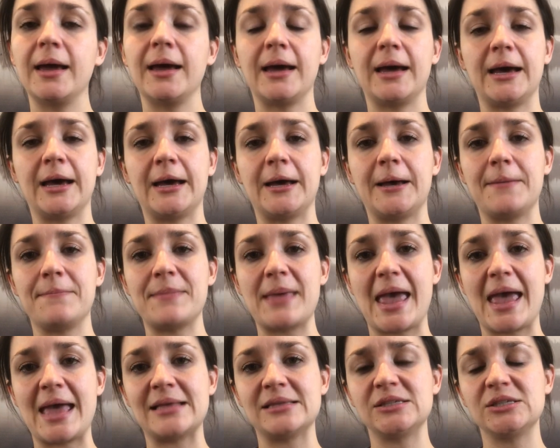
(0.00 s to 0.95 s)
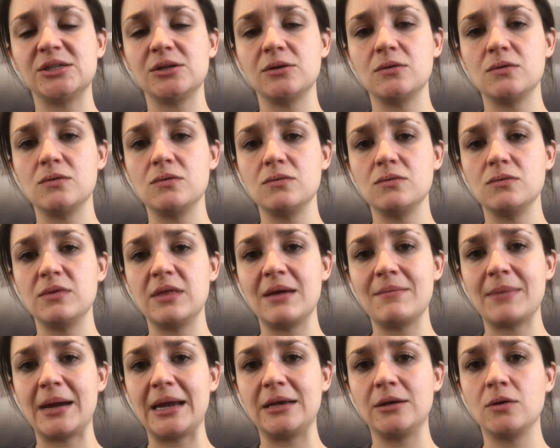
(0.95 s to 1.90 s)
And so they
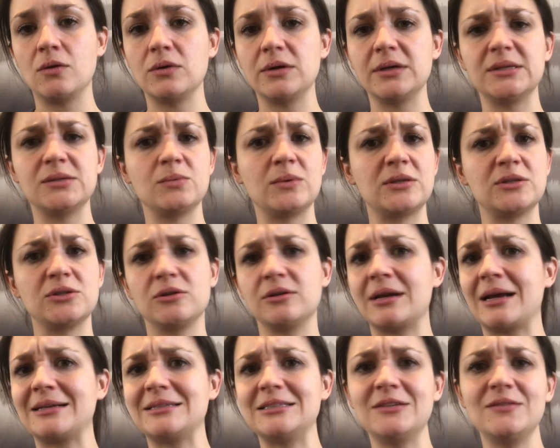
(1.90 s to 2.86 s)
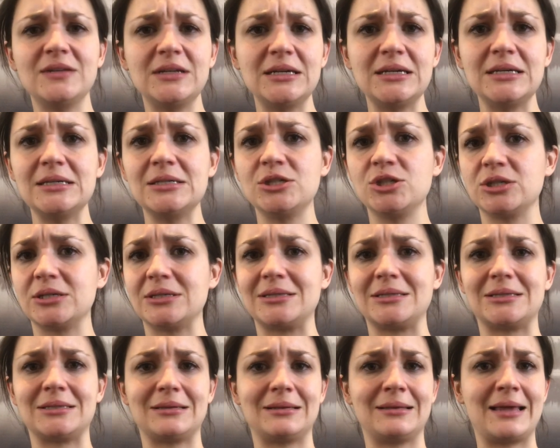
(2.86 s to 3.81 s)
might notice with certain activities,
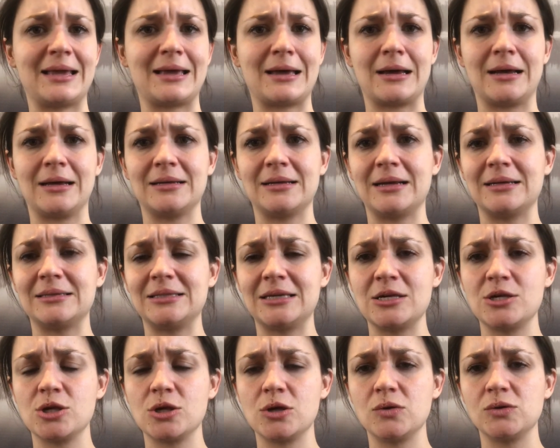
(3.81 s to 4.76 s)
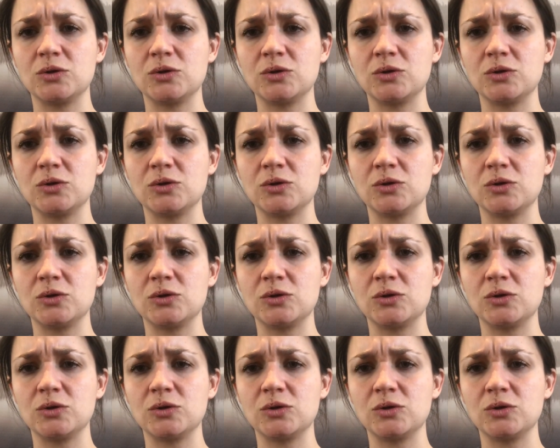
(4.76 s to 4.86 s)
just like a tissue